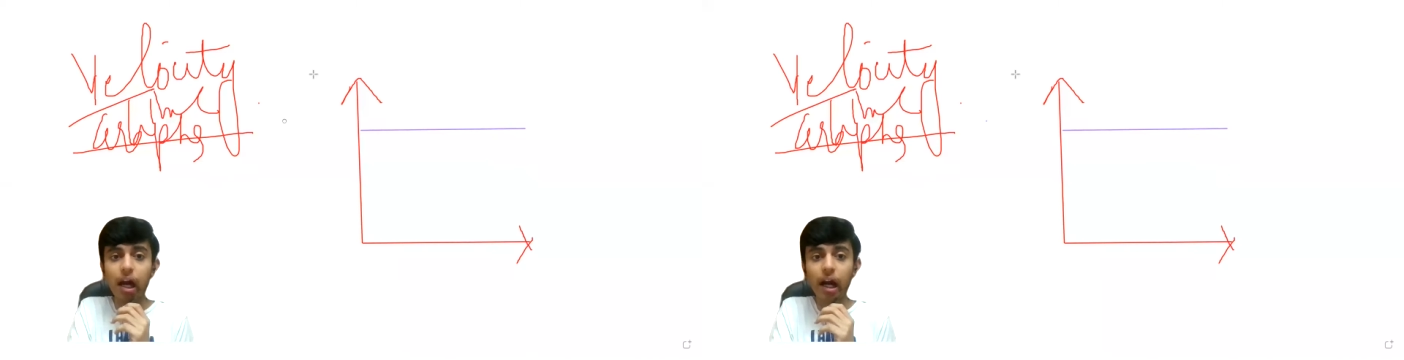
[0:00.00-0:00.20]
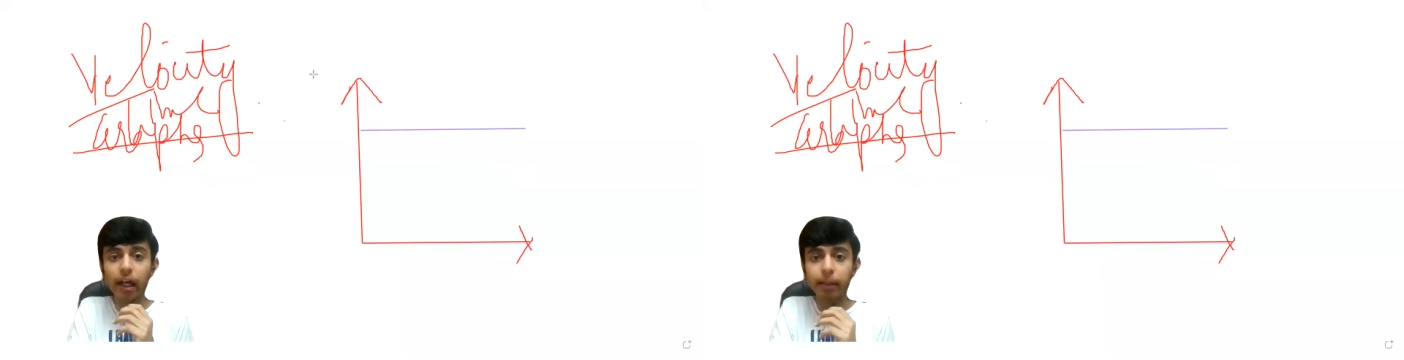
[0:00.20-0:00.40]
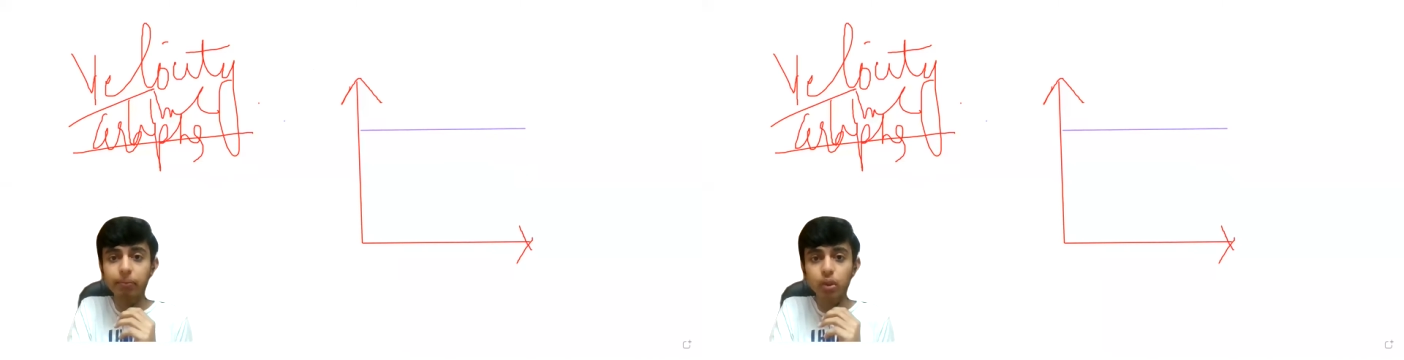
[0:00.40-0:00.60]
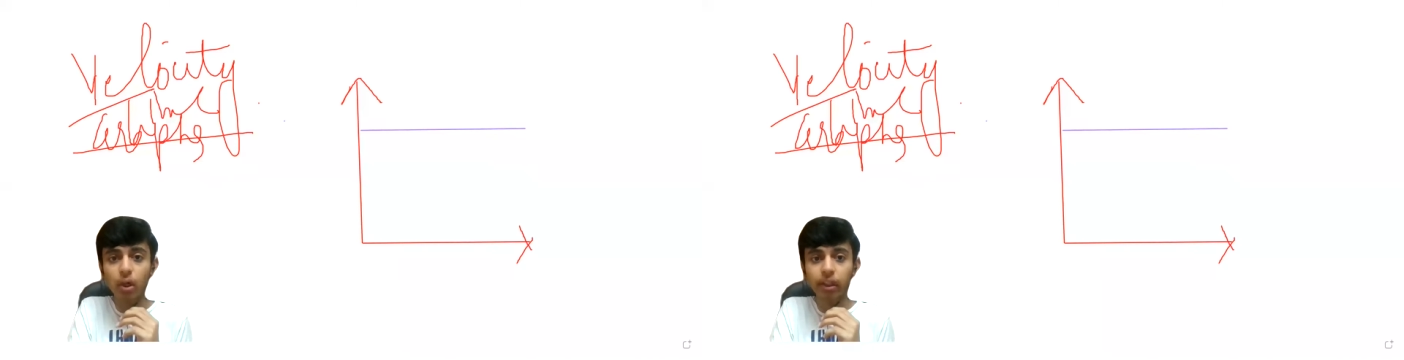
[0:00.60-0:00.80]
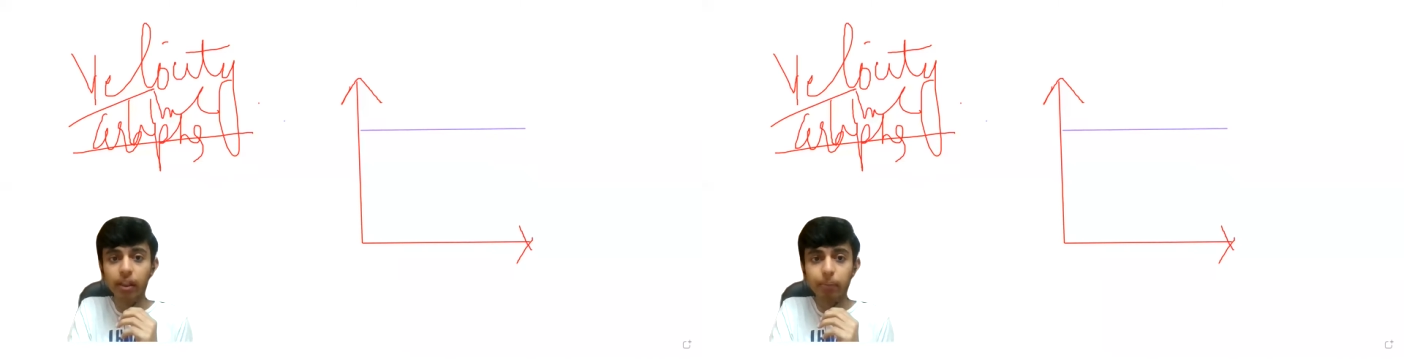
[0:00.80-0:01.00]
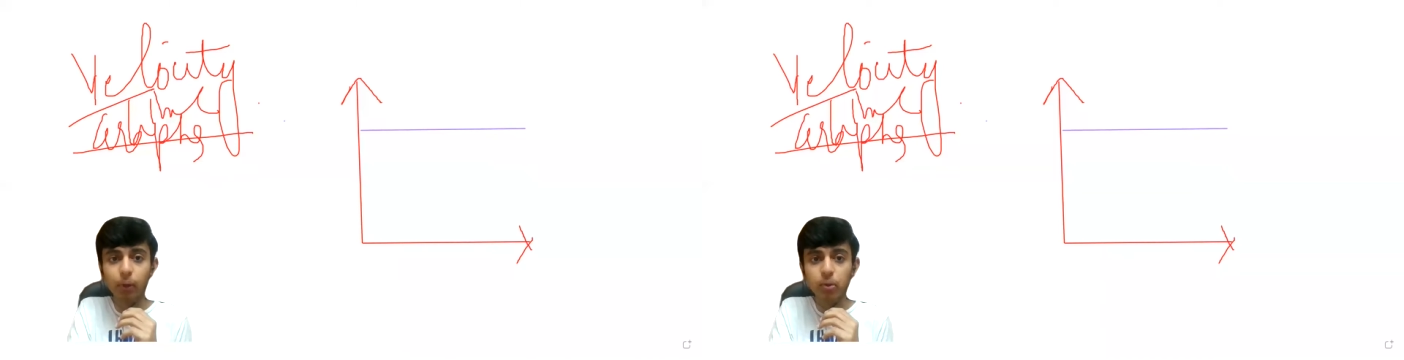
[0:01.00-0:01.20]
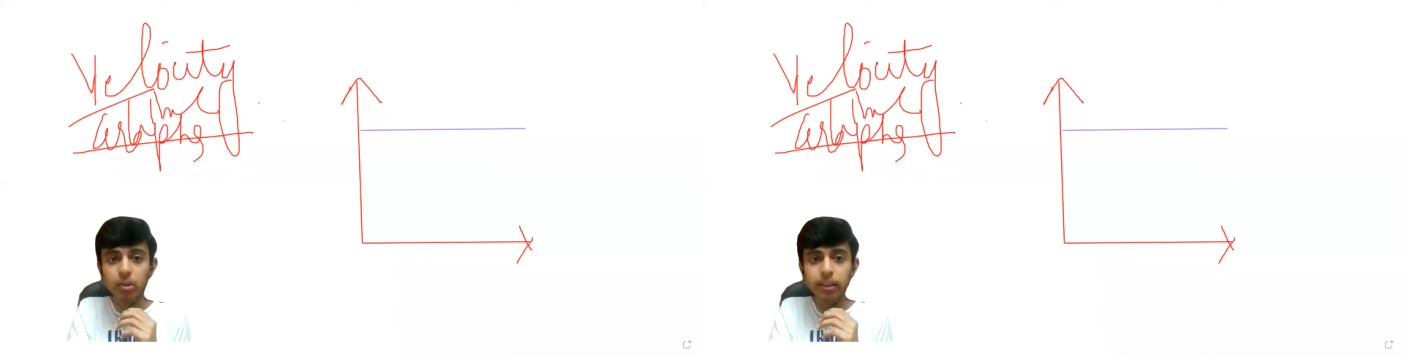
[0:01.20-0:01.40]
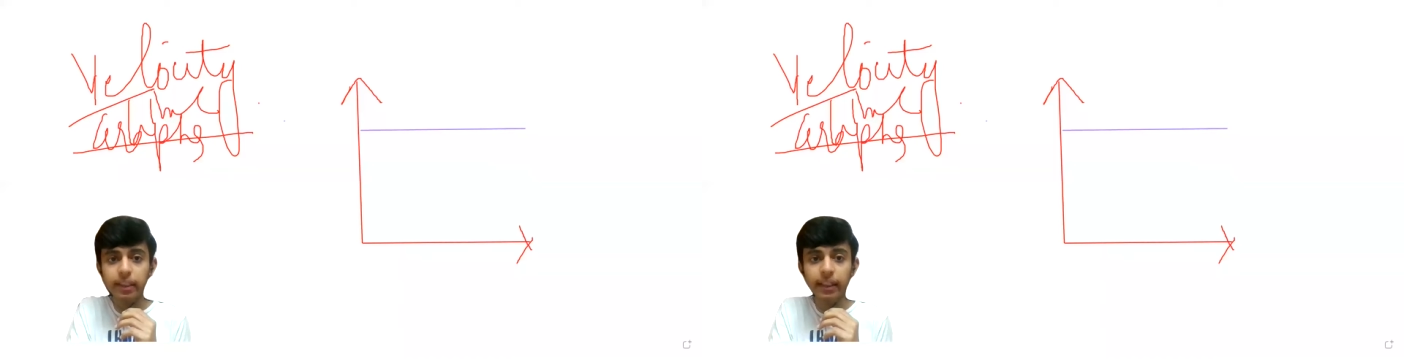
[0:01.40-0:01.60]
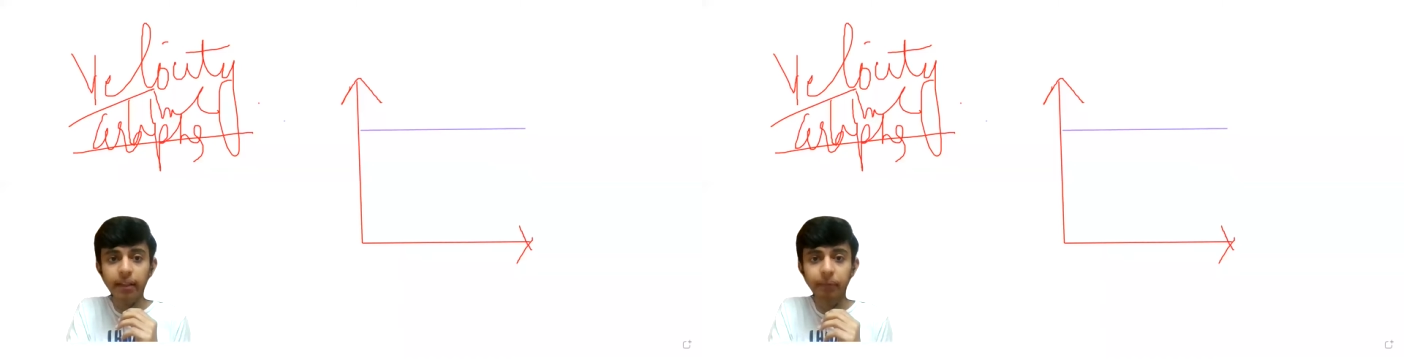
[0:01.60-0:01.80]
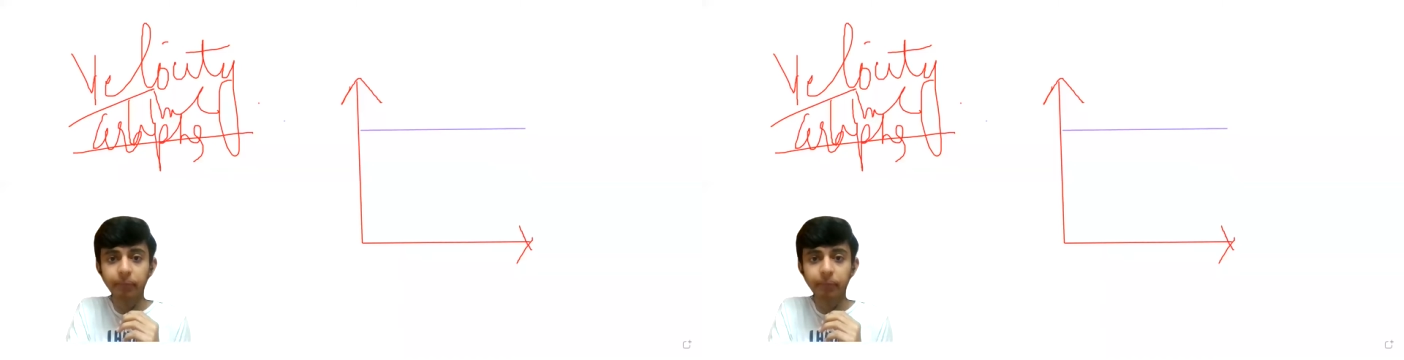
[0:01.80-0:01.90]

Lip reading: I am talking about the